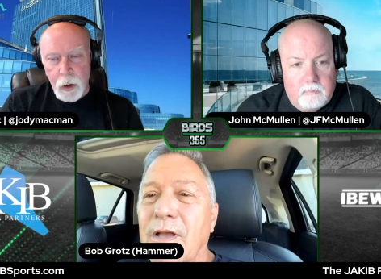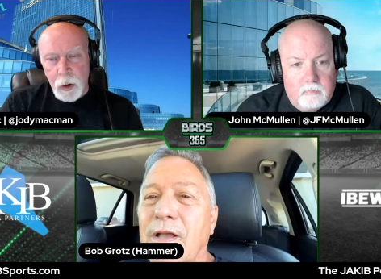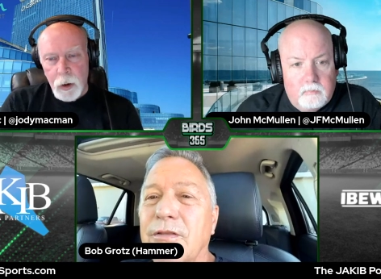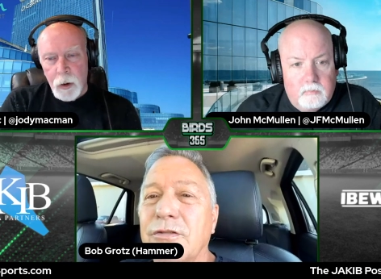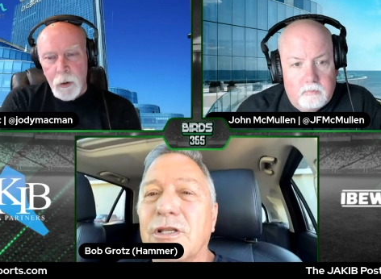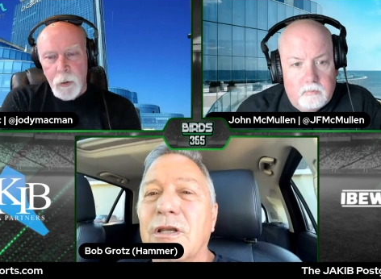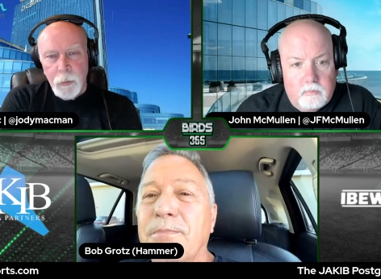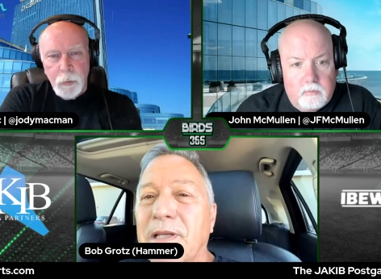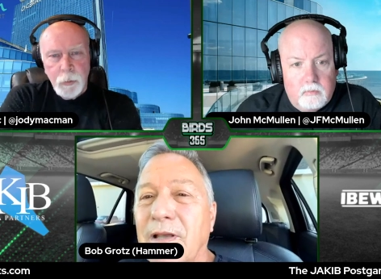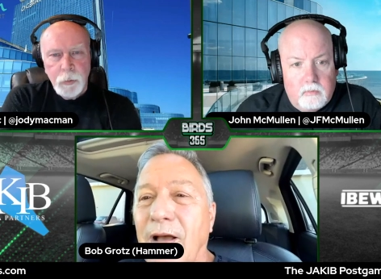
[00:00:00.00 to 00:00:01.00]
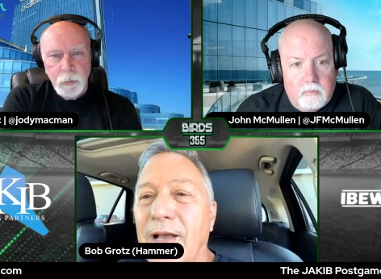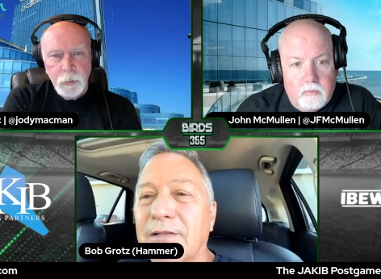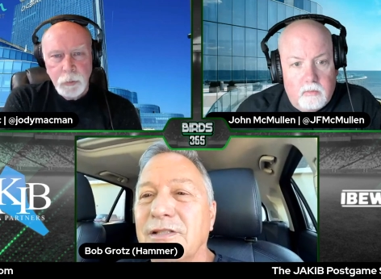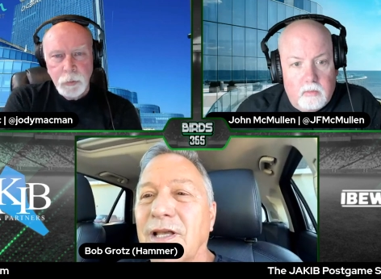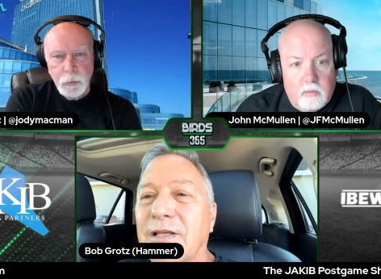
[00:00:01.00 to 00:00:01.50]
Speaker 1: There's going to be guys
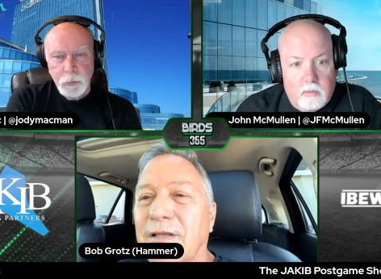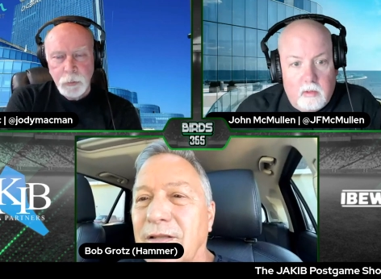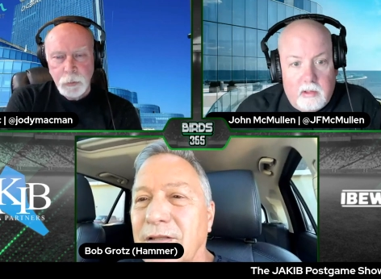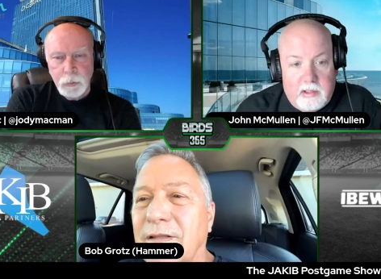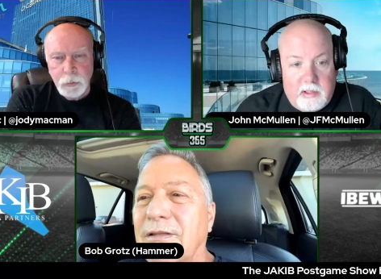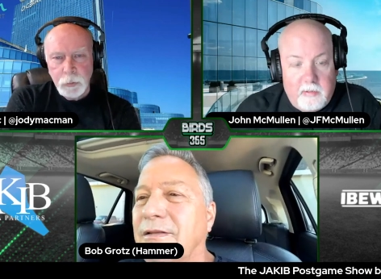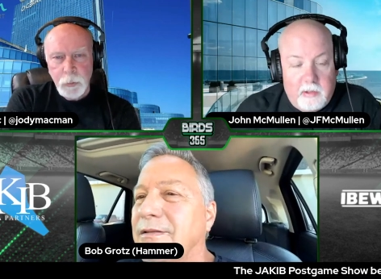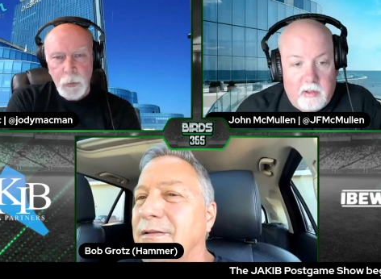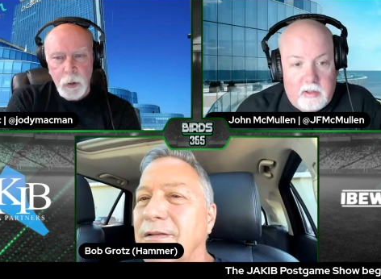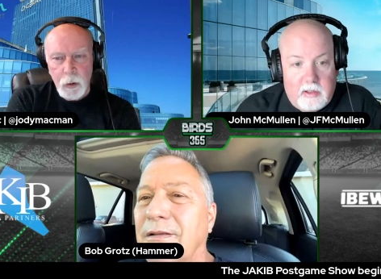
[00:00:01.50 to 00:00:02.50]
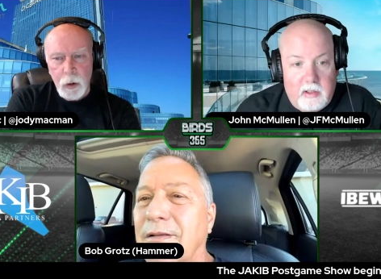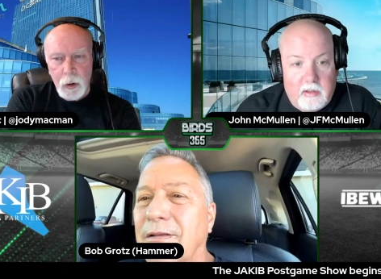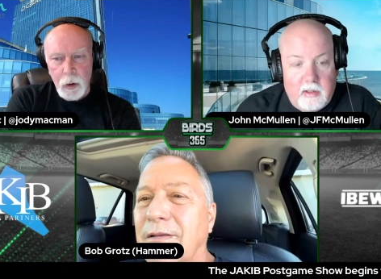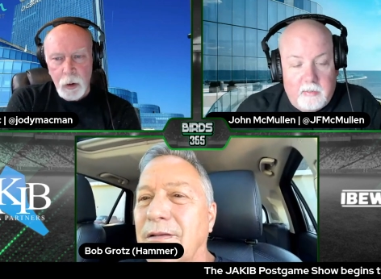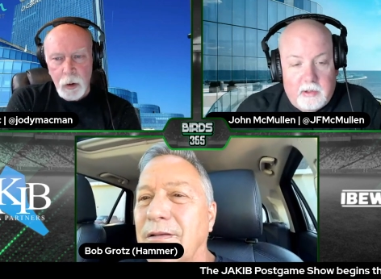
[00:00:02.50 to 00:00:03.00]
that. Well, he's never going to see a
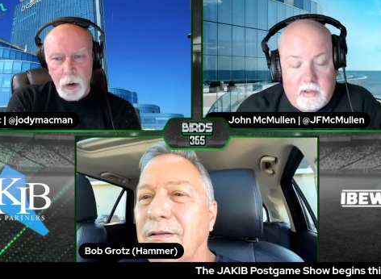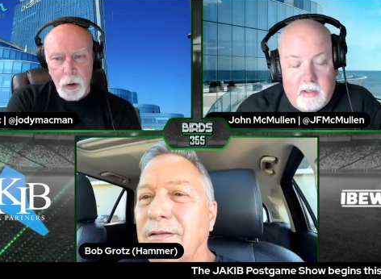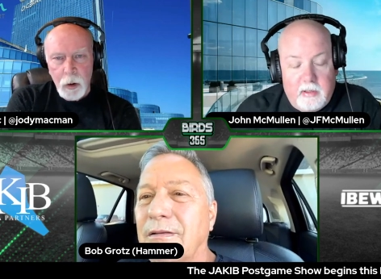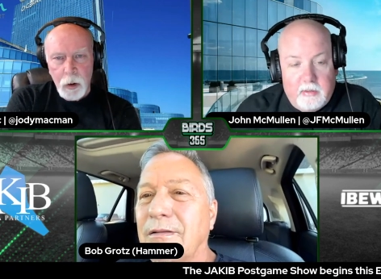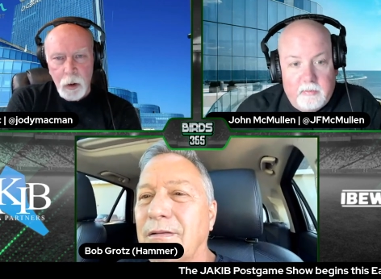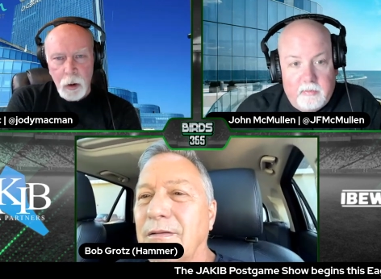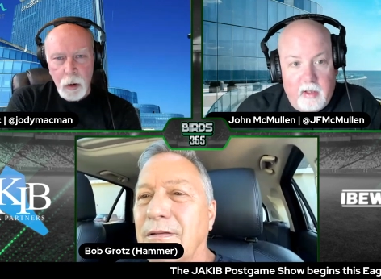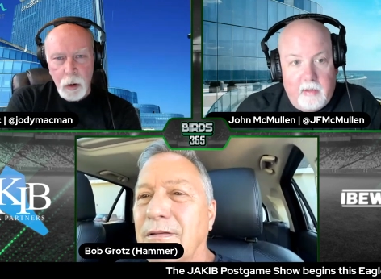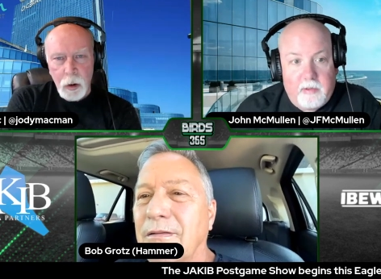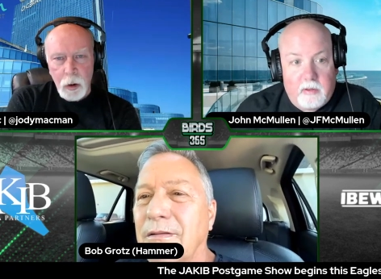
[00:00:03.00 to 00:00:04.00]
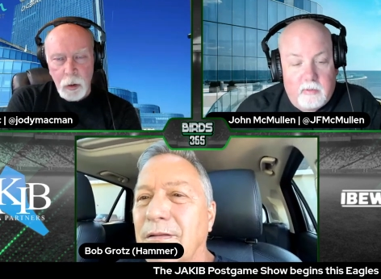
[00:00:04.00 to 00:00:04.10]
double team ever,